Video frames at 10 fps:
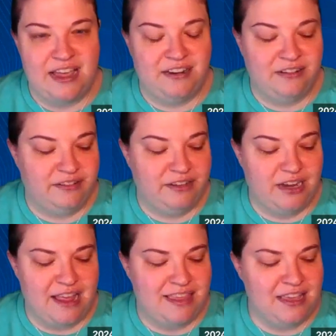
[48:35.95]
And
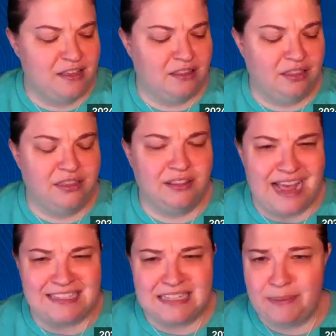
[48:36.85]
I think the
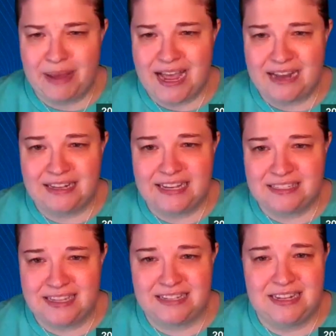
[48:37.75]
last time I had like
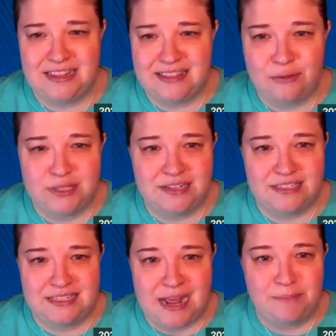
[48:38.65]

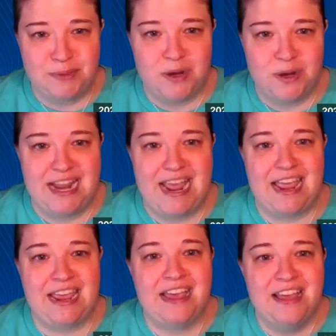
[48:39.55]
60,000 steps one
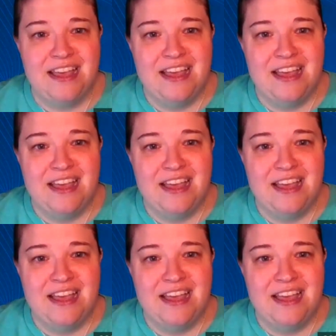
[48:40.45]
day,